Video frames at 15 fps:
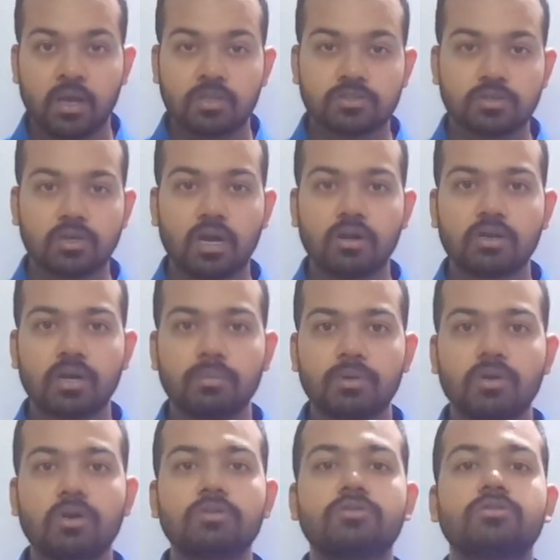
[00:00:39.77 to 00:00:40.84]
So now coming
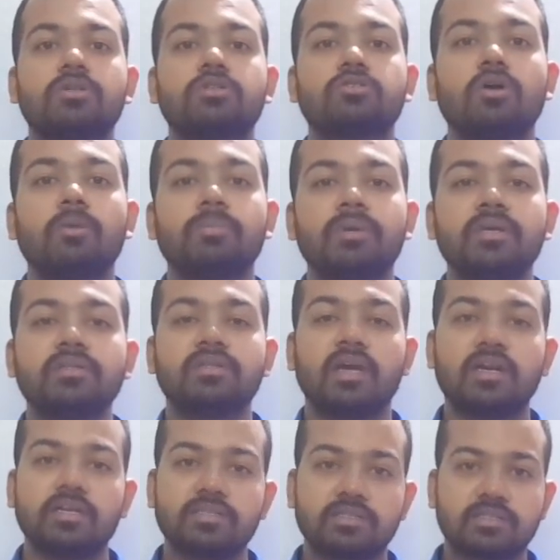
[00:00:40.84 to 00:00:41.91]
on to the topic, that
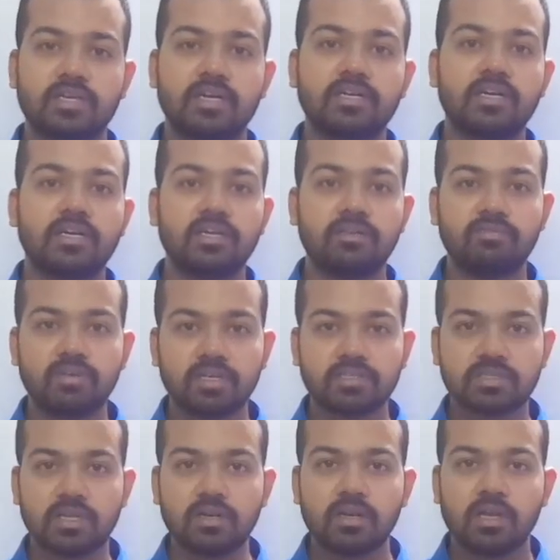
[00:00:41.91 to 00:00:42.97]
is standard
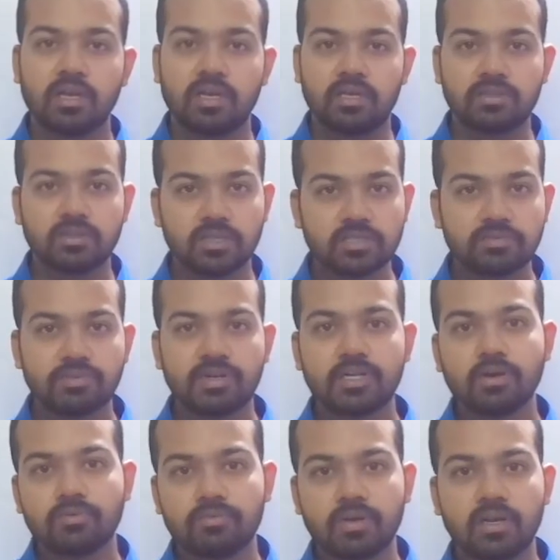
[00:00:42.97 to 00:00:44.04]
deviation. In this
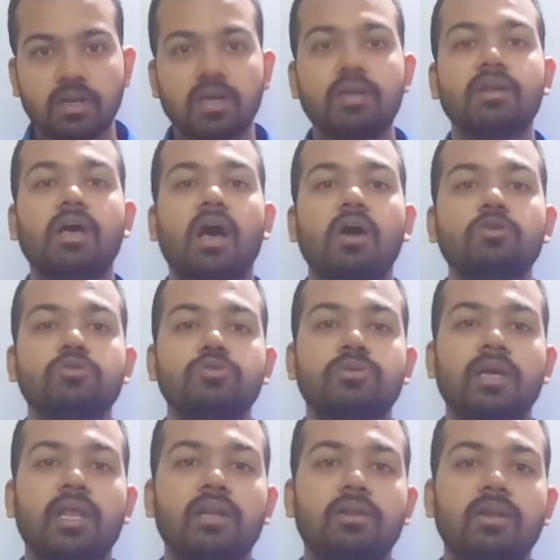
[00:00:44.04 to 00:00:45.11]
video, we'll learn how to
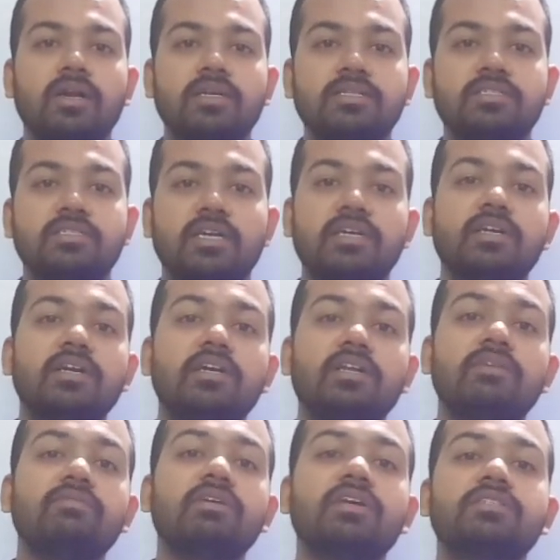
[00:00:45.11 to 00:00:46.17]
calculate a standard
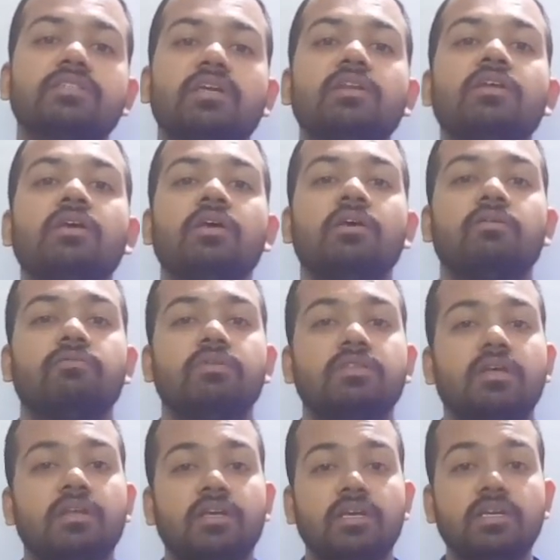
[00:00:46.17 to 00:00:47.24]
deviation with
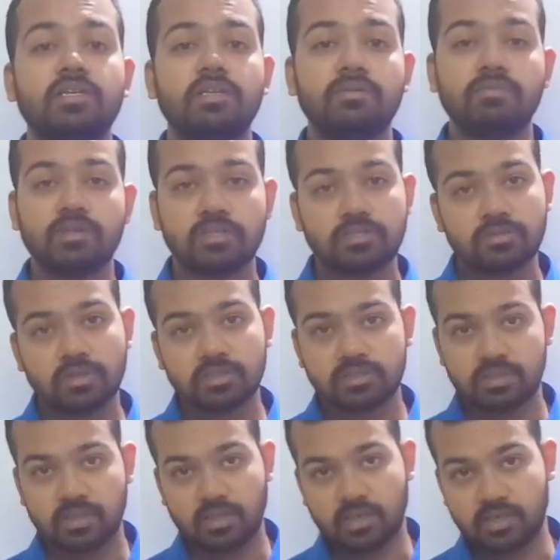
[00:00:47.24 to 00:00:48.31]
an individual
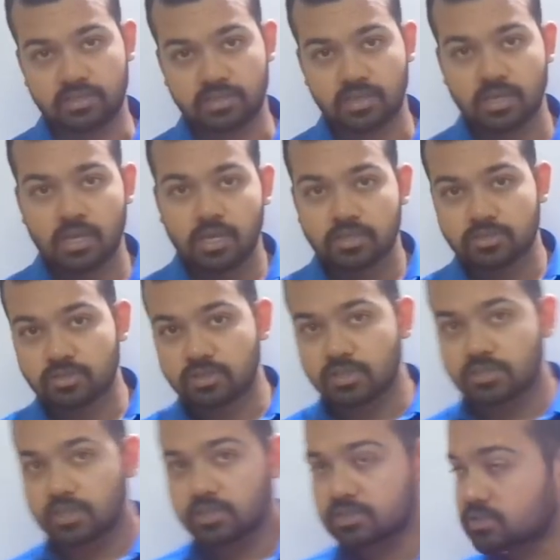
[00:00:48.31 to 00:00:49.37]
series. So this
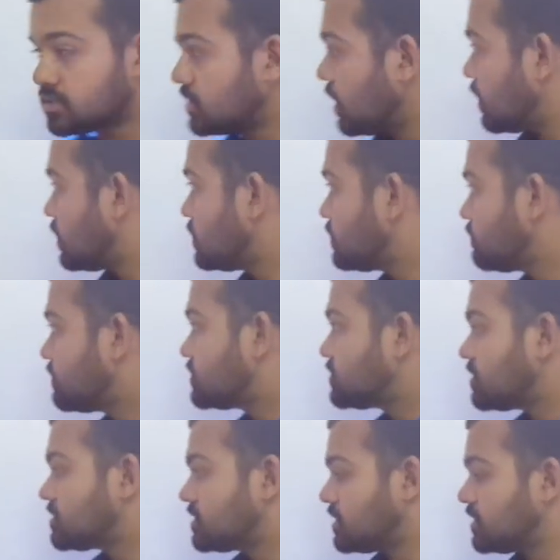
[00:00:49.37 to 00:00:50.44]
is the individual
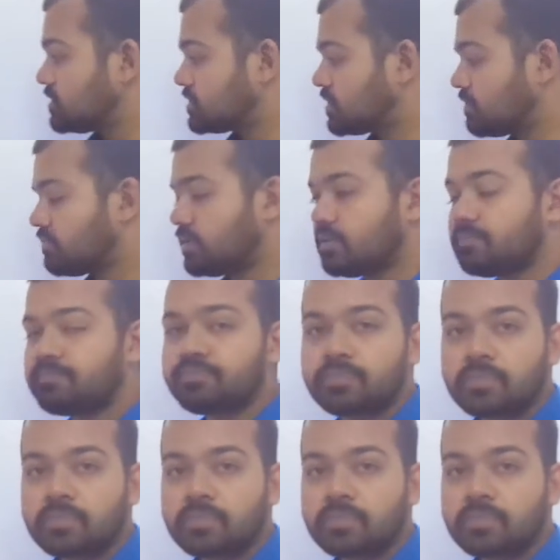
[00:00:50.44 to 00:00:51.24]
series given.